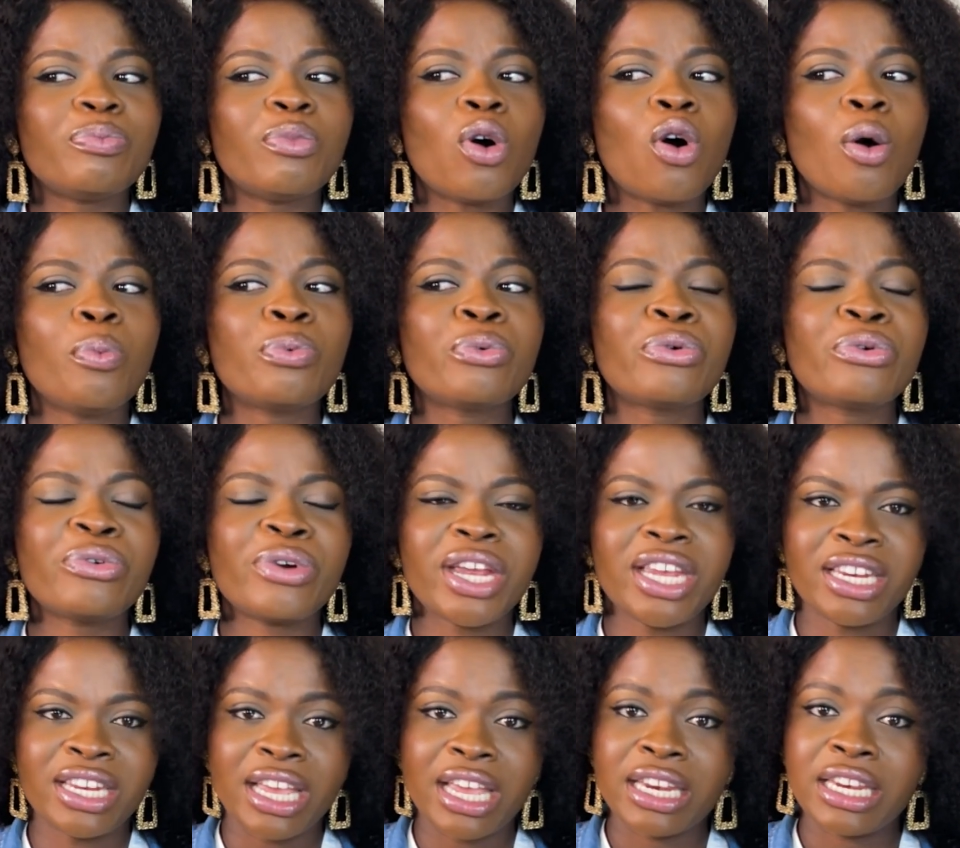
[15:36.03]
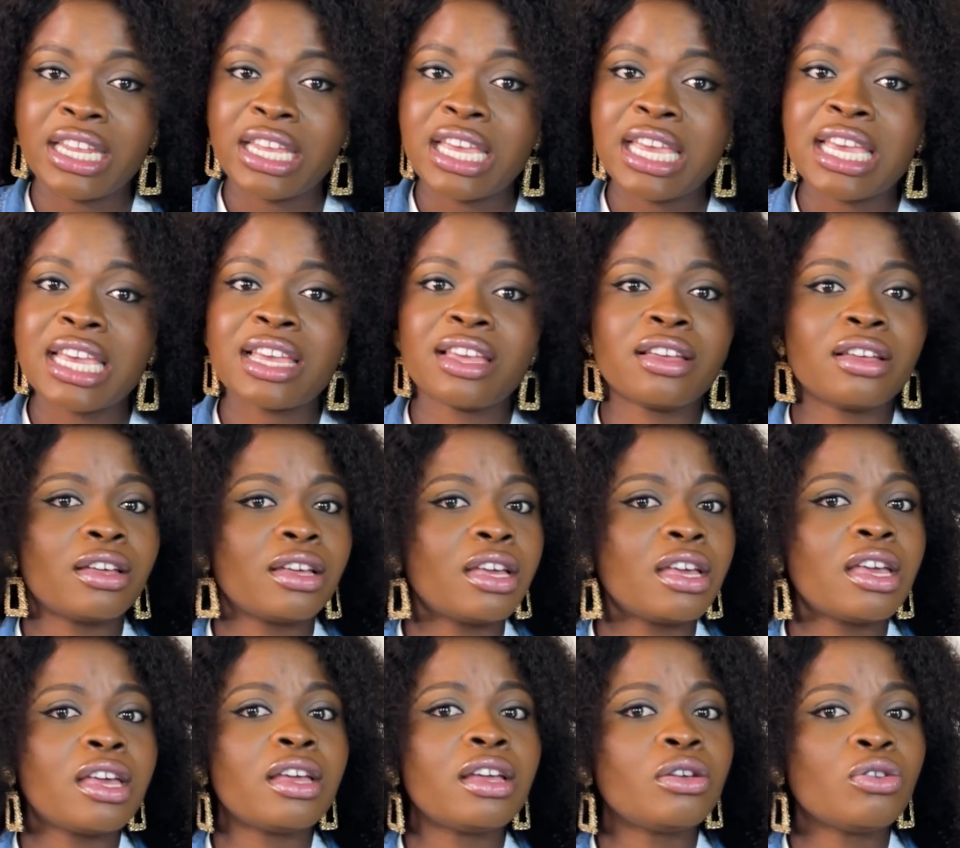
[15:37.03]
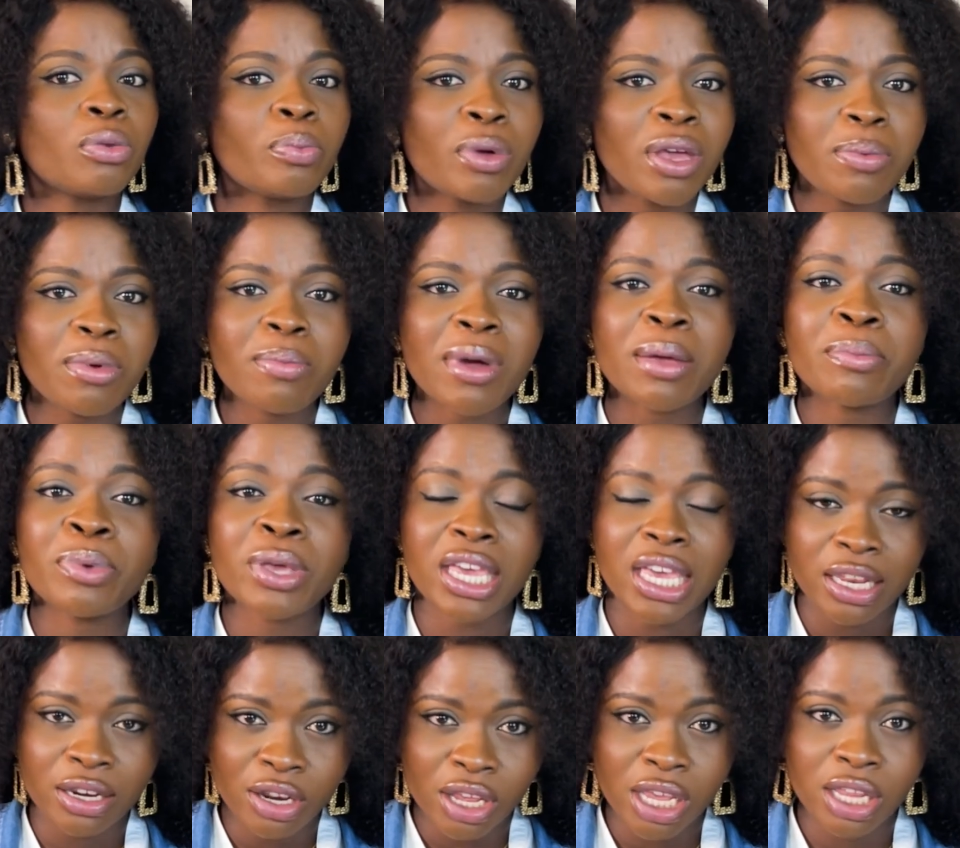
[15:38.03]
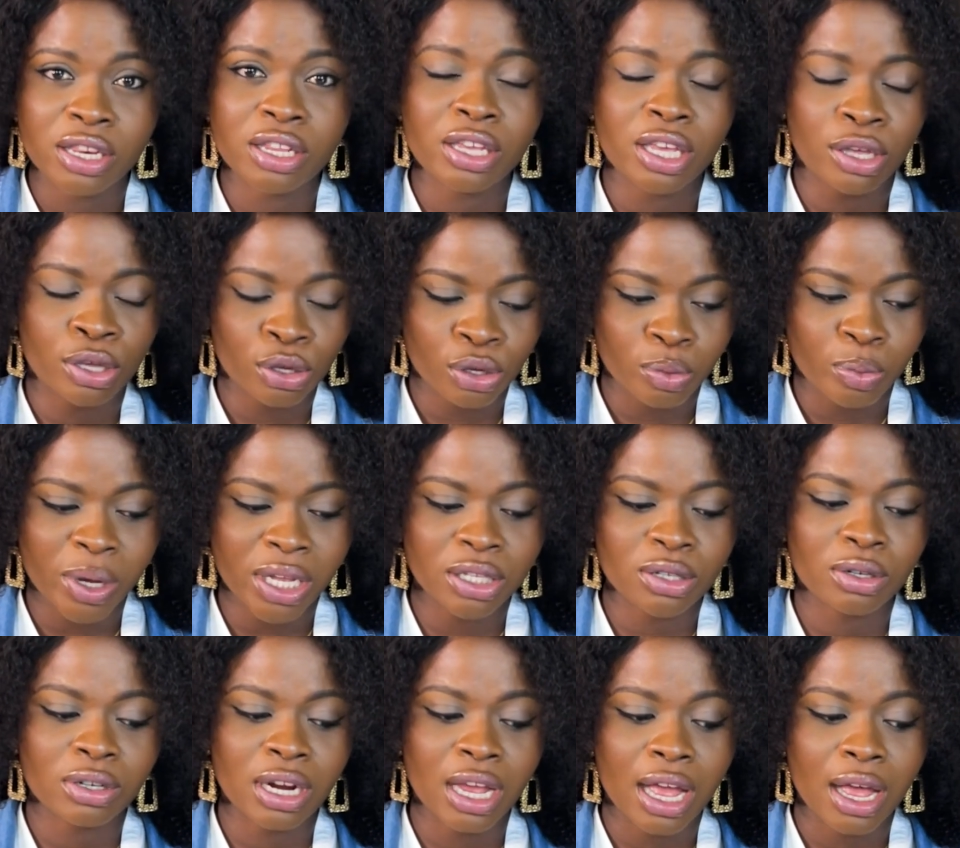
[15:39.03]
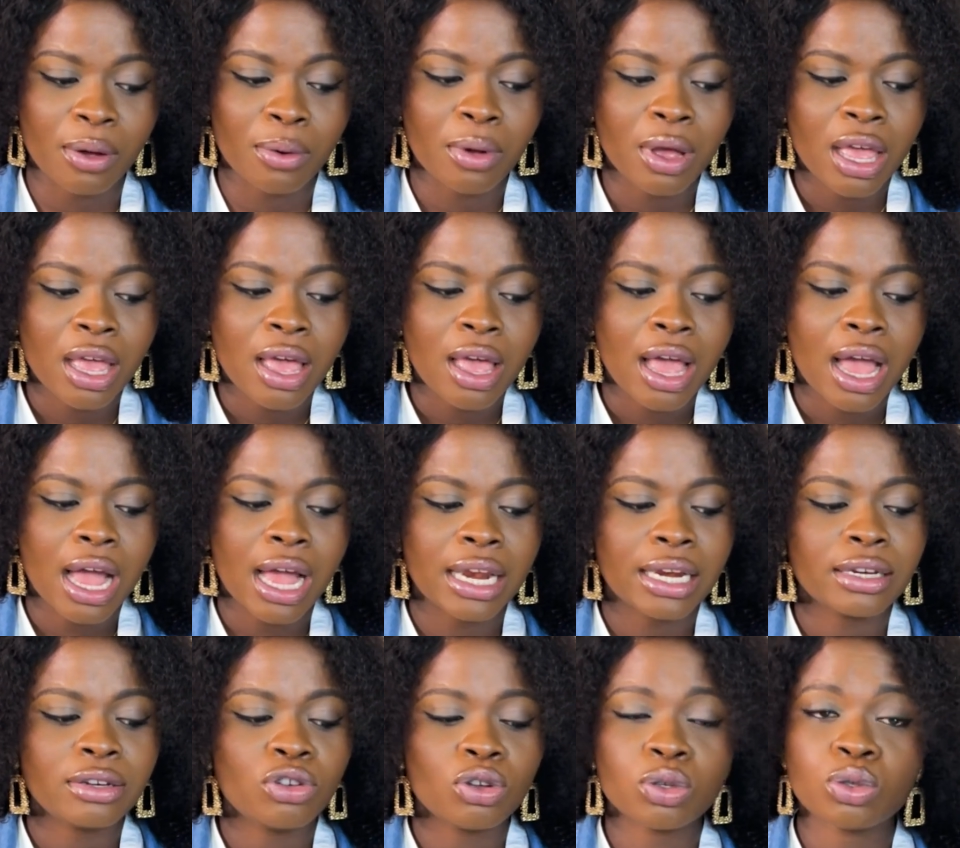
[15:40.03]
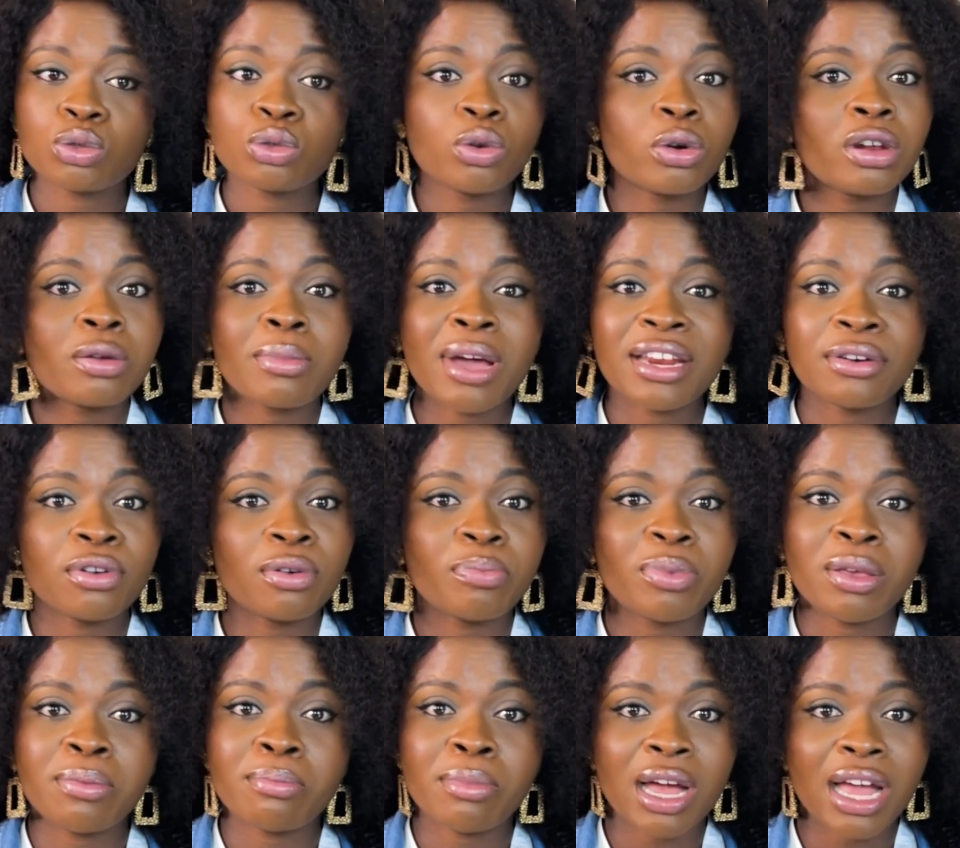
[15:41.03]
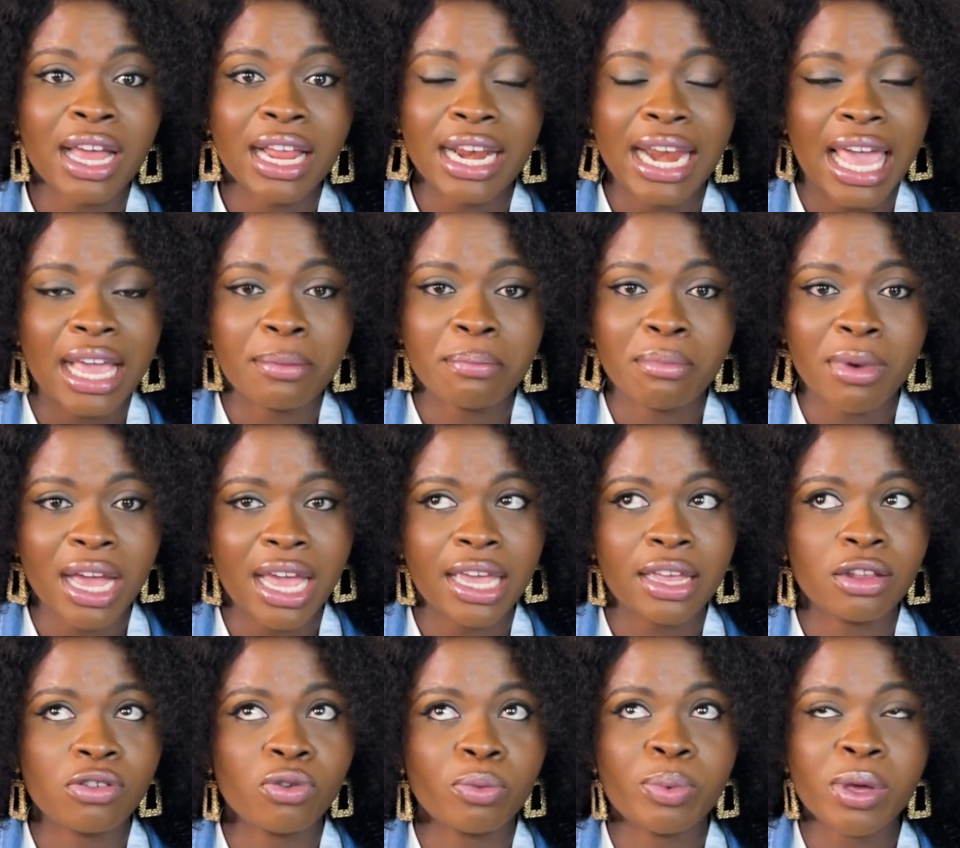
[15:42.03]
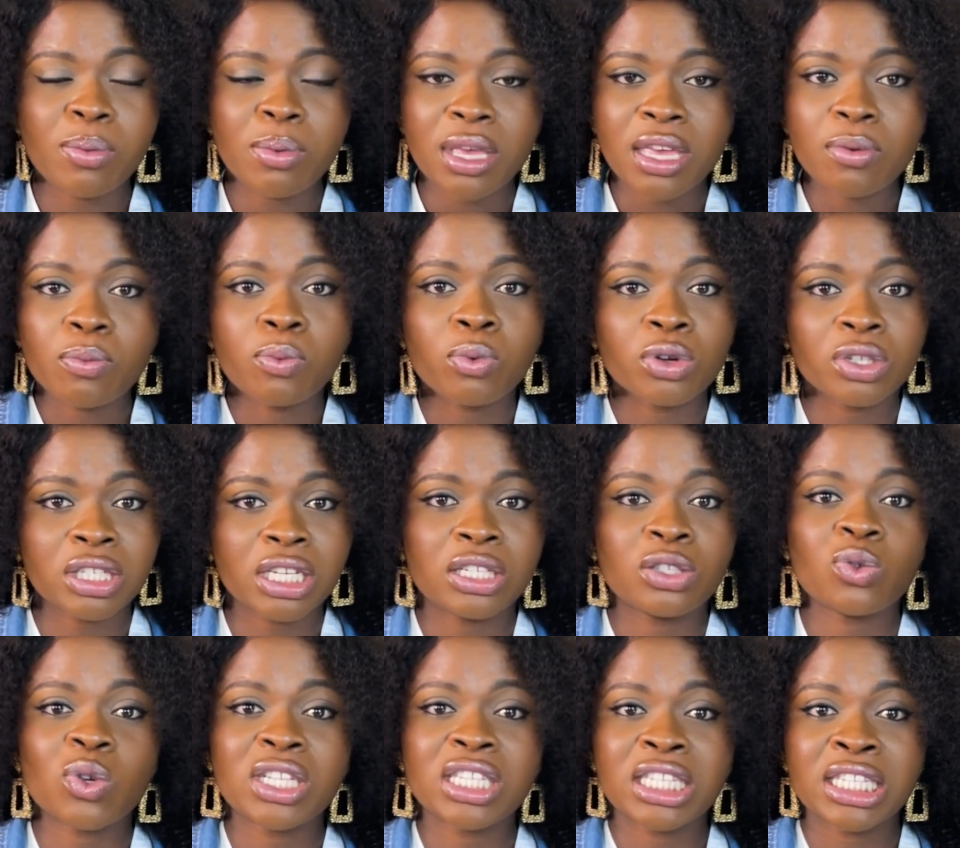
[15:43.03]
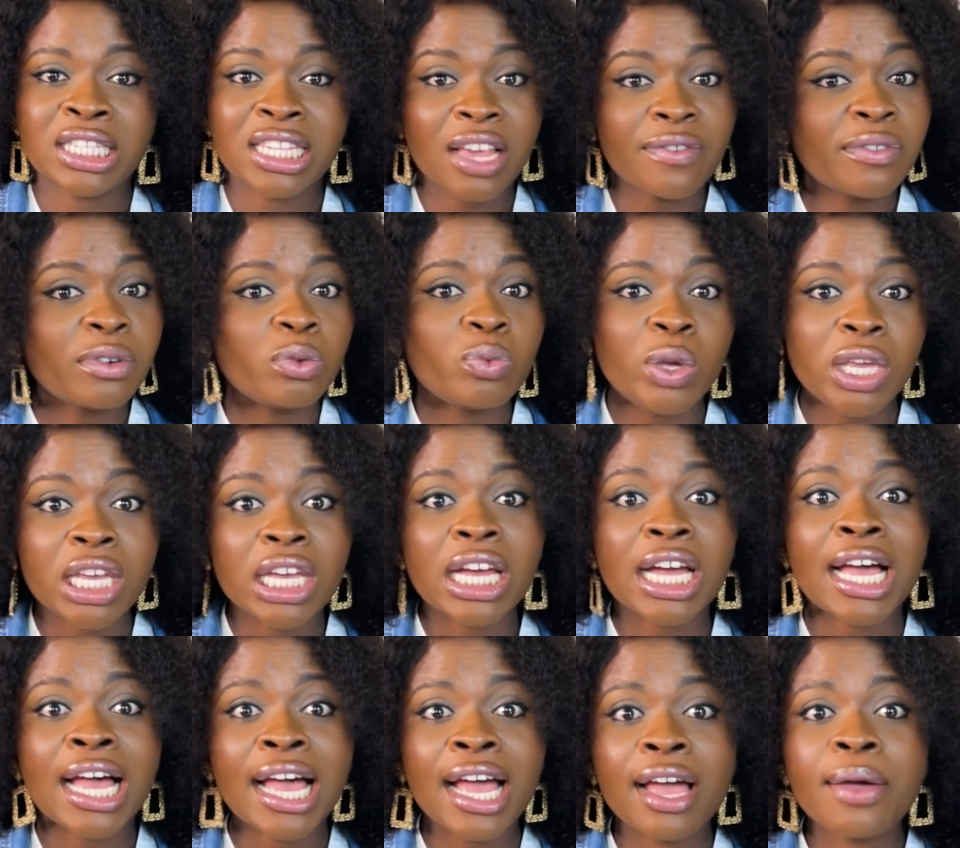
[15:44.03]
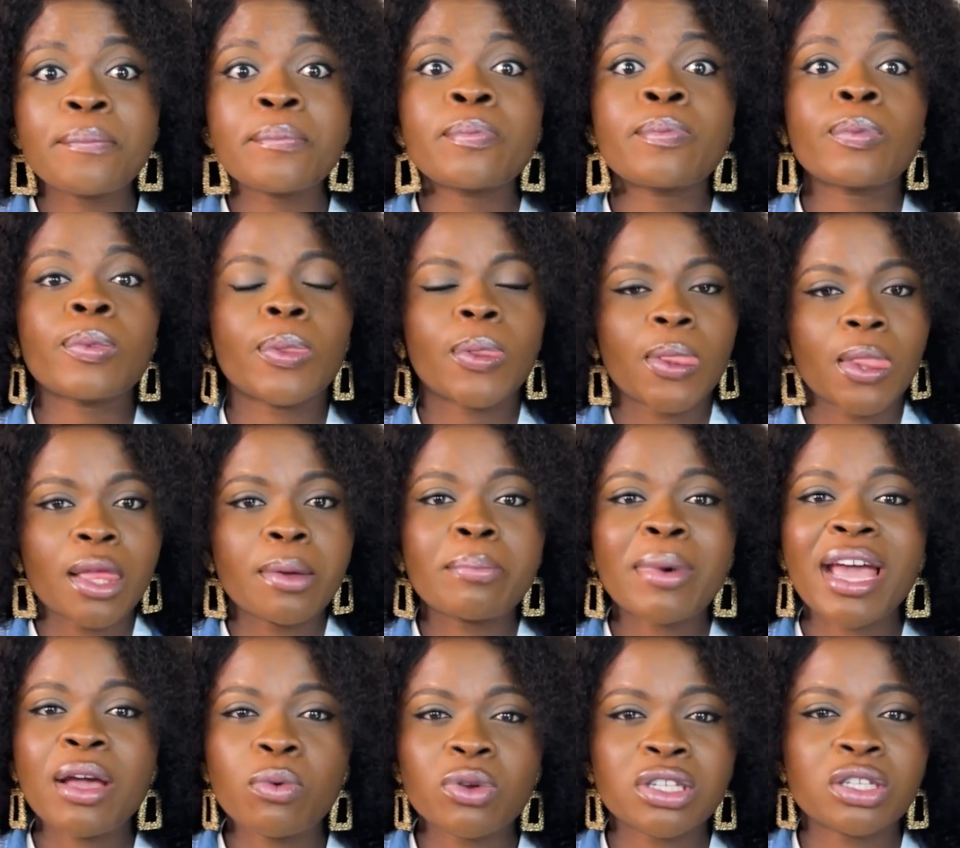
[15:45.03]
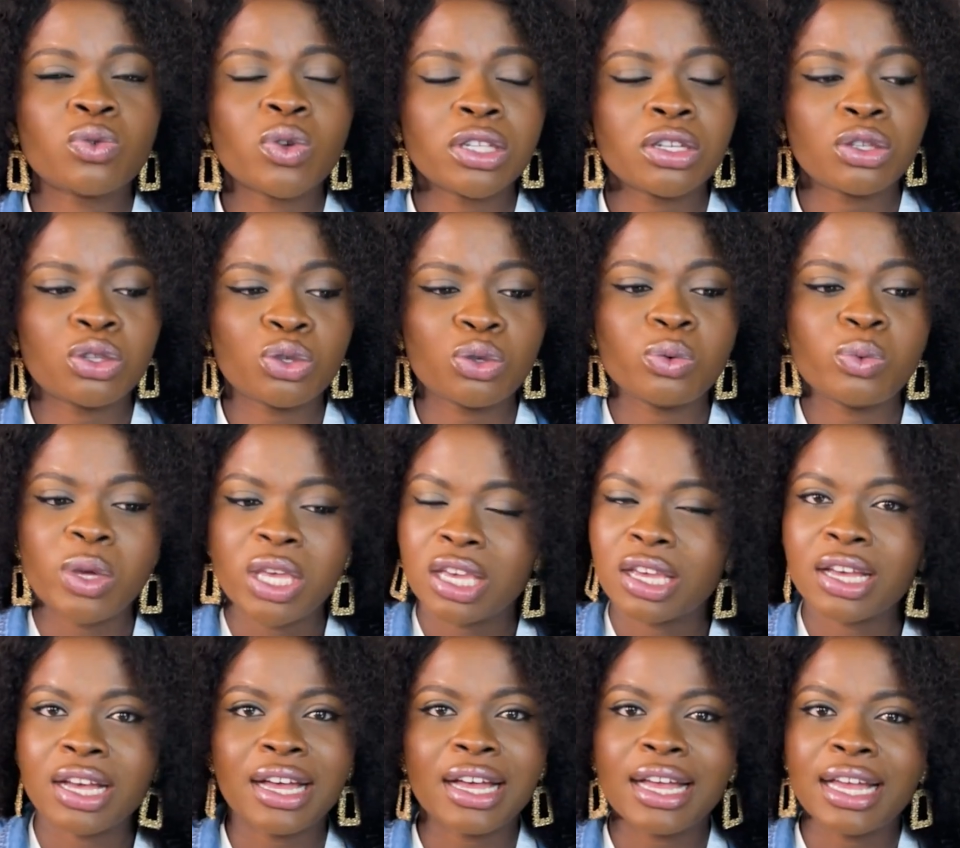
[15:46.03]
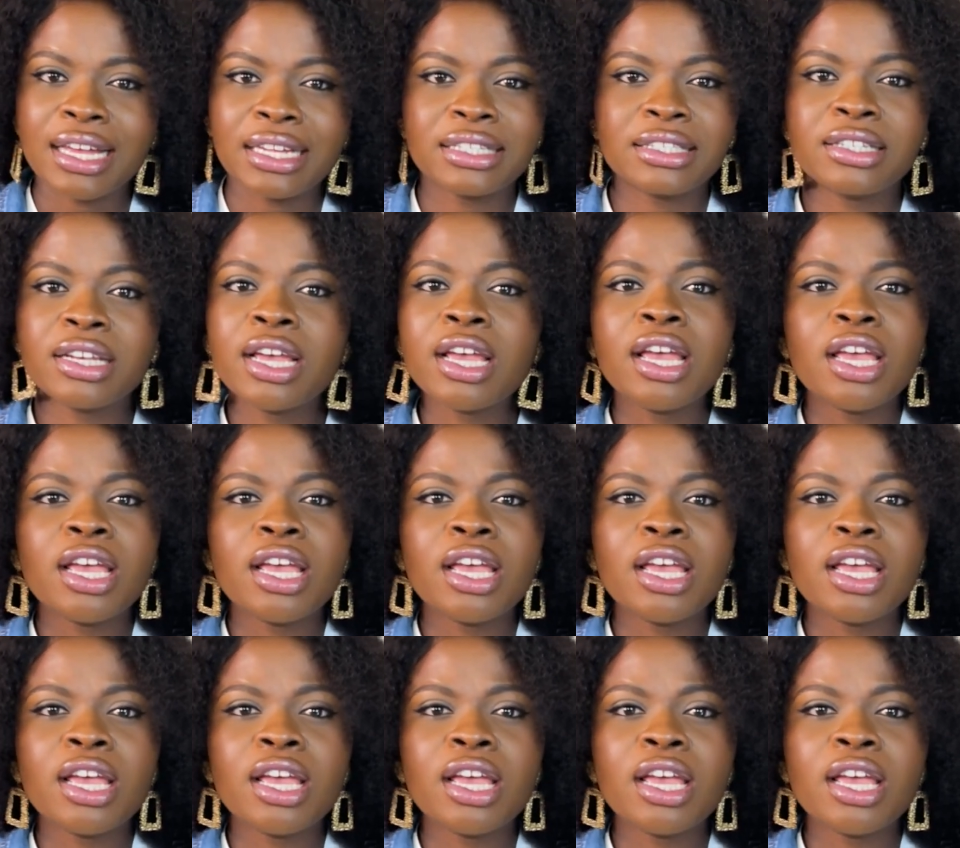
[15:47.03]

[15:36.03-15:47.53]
upgraded. Your baby might be in the incubator now, and your story might not be like mine. Your baby was a 27-weeker, mine was a 22-weeker, and